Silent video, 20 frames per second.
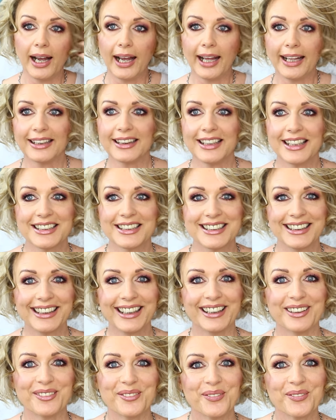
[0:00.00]
and that's
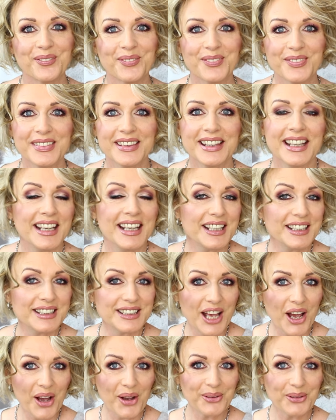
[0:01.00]
it
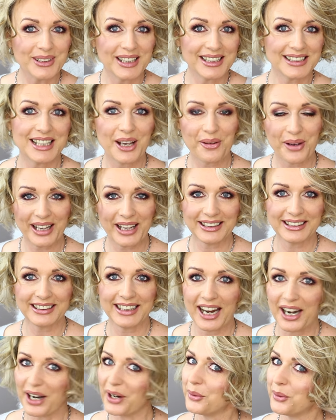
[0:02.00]
so that's how I
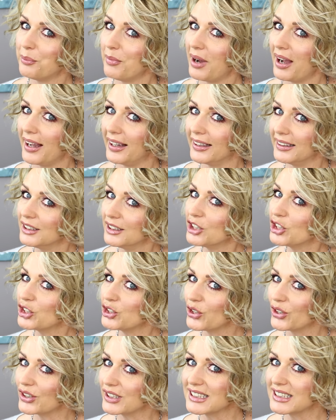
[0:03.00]
curl my
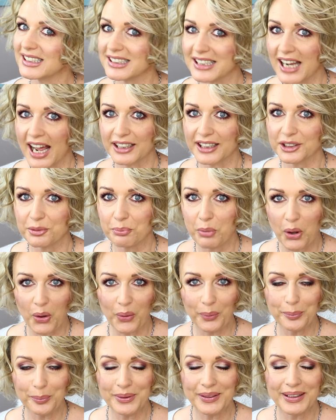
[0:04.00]
short stacked
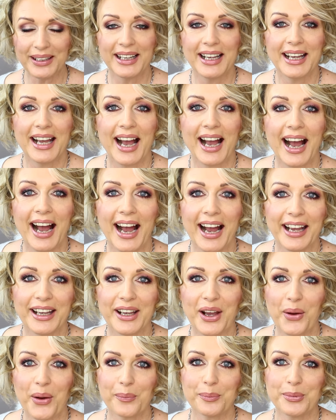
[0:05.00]
bob
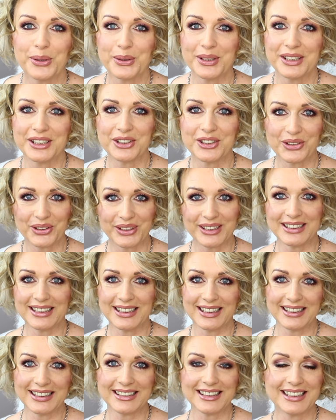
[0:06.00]
I hope you enjoyed
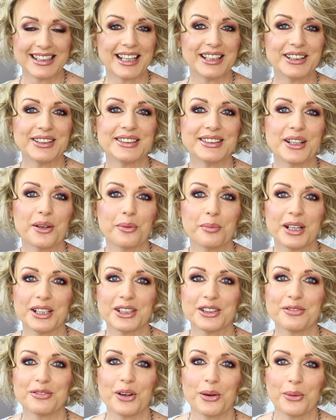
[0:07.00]
it thank you so
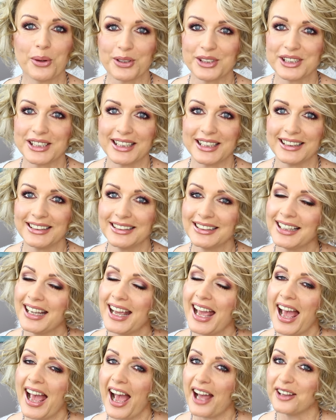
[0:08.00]
much for watching
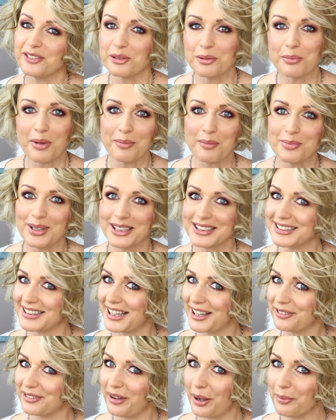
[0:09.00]
and remember
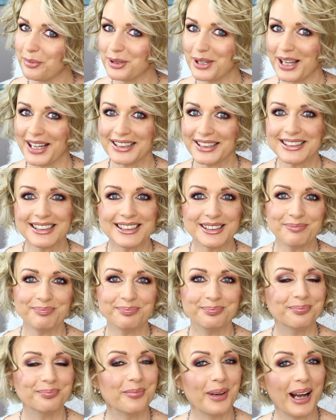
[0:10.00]
stay fabulous
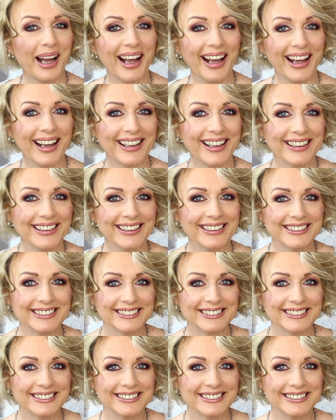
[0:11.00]
bye